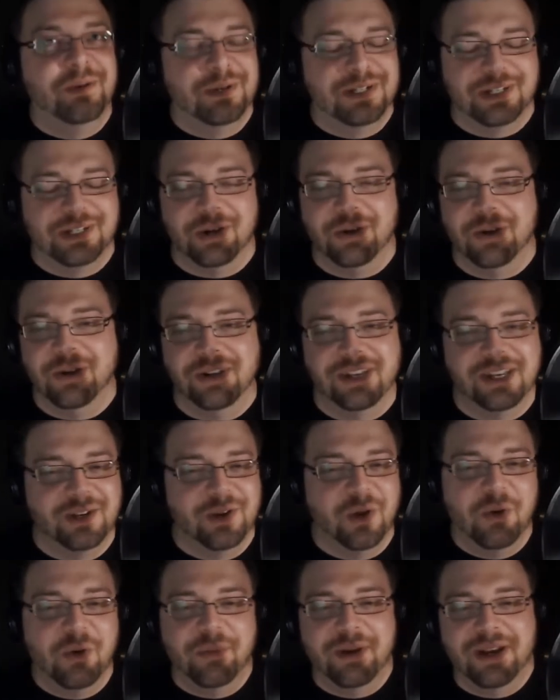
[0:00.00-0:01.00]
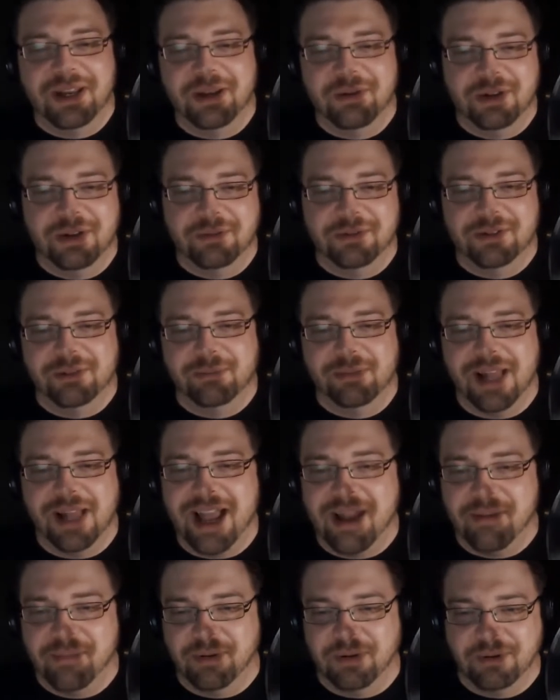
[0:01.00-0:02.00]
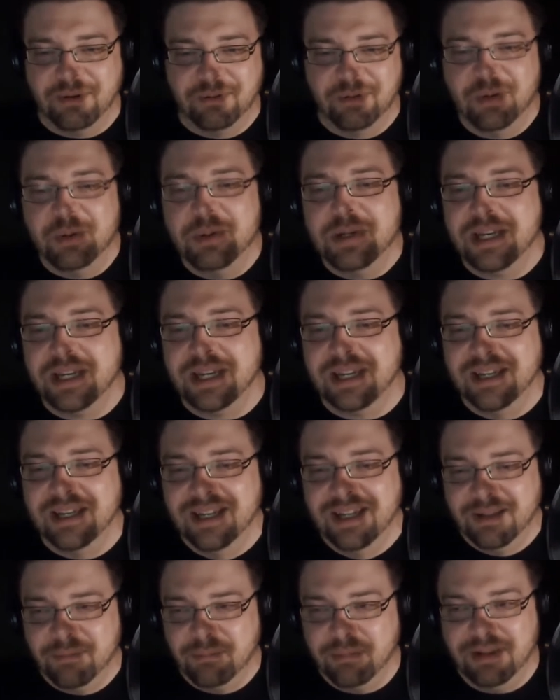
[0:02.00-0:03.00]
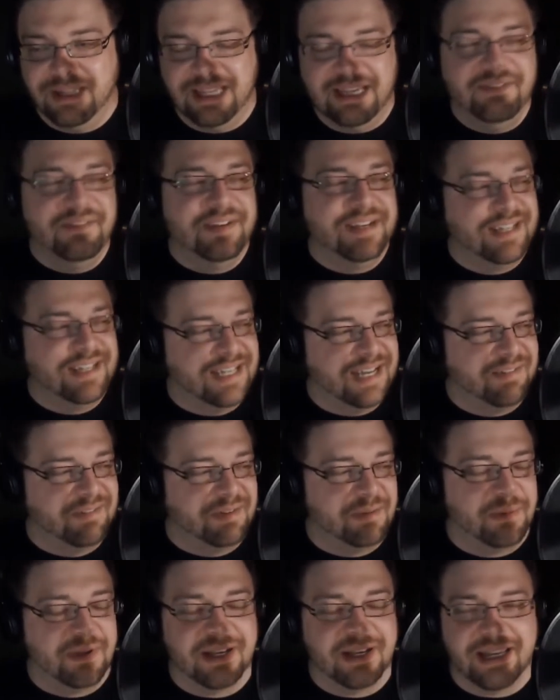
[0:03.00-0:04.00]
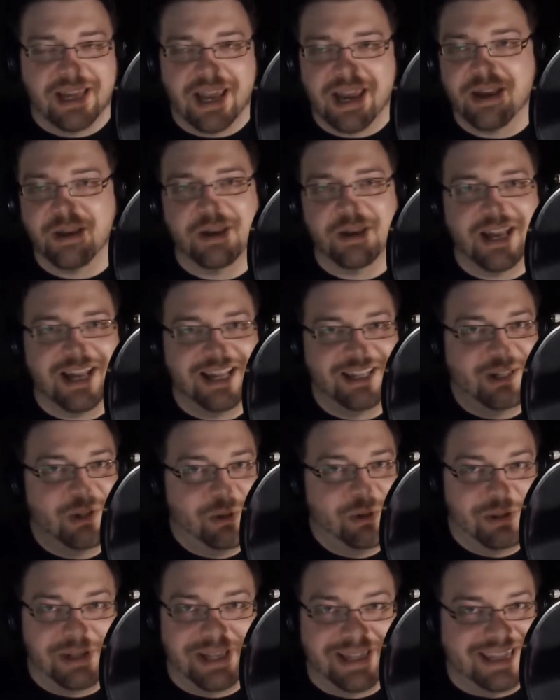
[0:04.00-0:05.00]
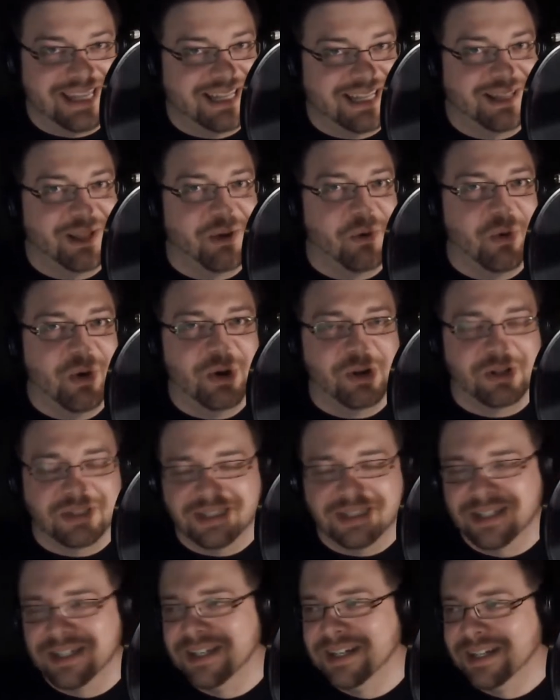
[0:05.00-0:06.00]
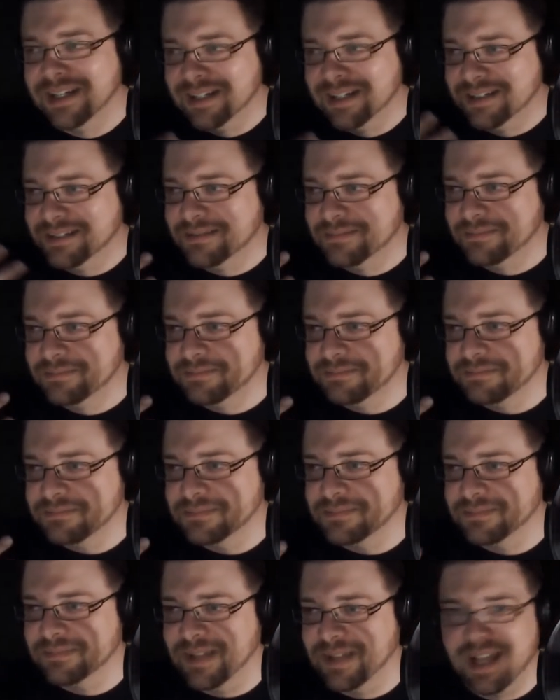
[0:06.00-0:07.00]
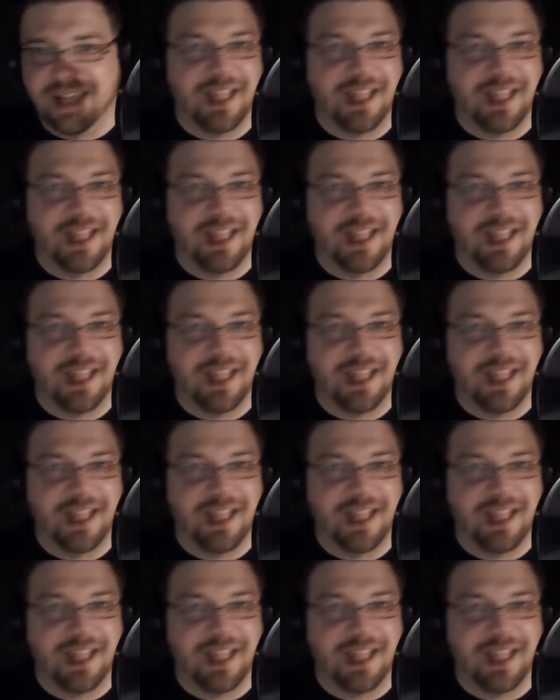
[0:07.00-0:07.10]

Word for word: would turn and nobody would blabber and ruin it, believing in everybody, and it, it's the only thing that worked. I,